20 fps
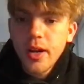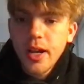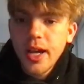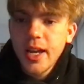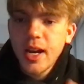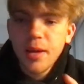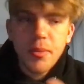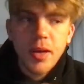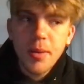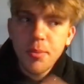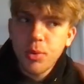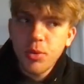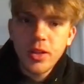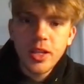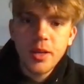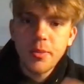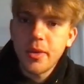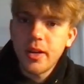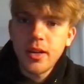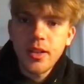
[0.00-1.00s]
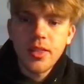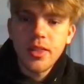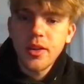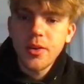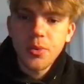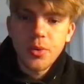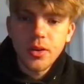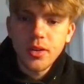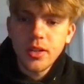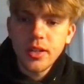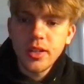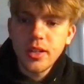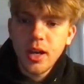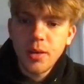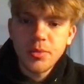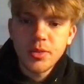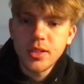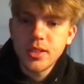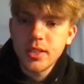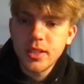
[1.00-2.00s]
I'm not pulling up anything, really.
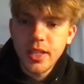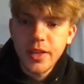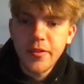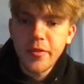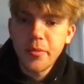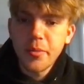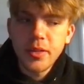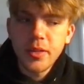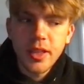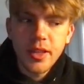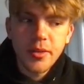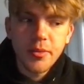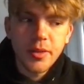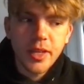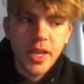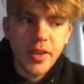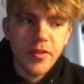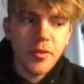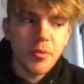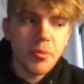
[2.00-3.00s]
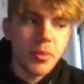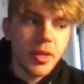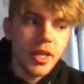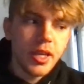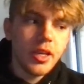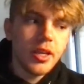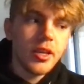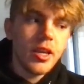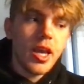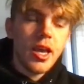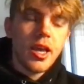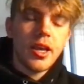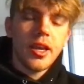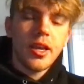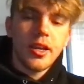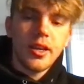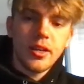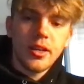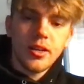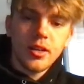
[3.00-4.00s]
I'm just giving me
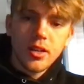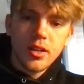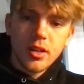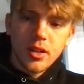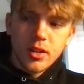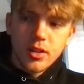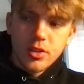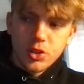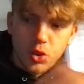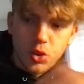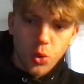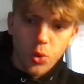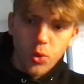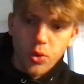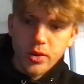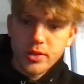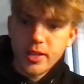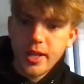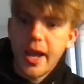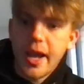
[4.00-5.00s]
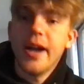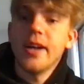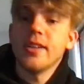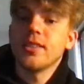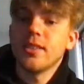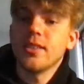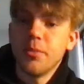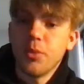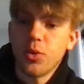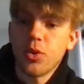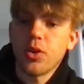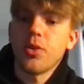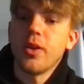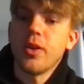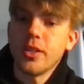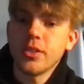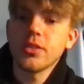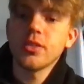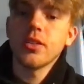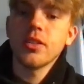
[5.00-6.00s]
a door to ask them more
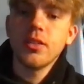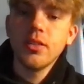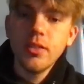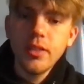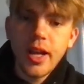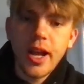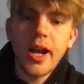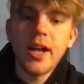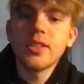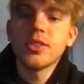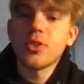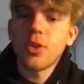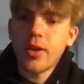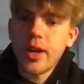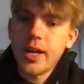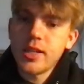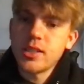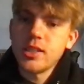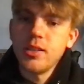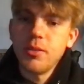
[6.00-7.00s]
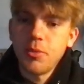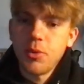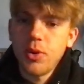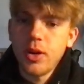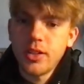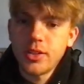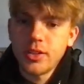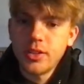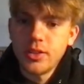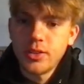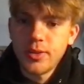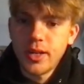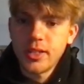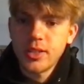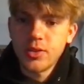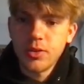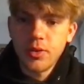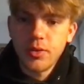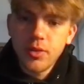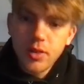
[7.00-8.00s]
questions. Start asking them questions, right?
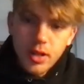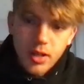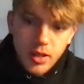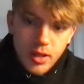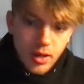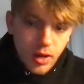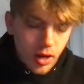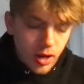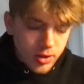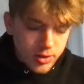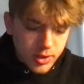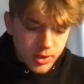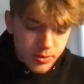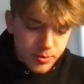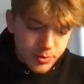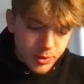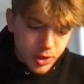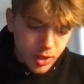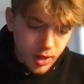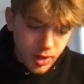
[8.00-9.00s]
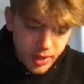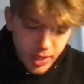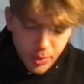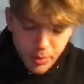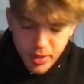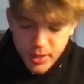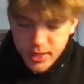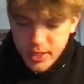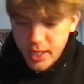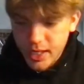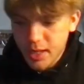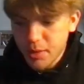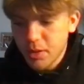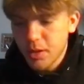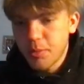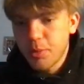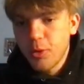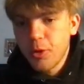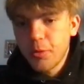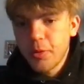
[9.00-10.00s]
So, awesome, John. Give me a second. I'm
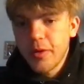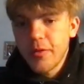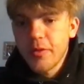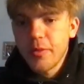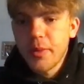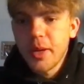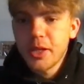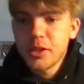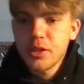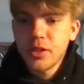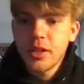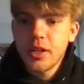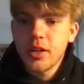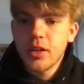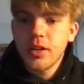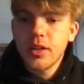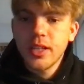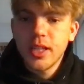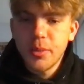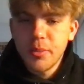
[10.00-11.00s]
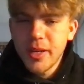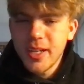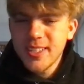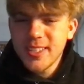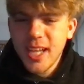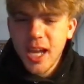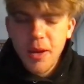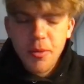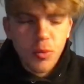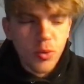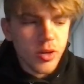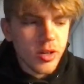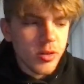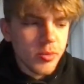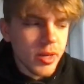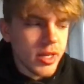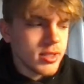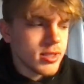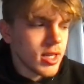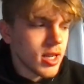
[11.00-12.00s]
going to pull up your information here. In the meantime, where are you
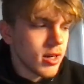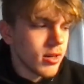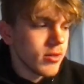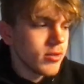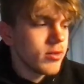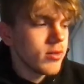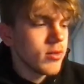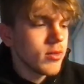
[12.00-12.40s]
based out of?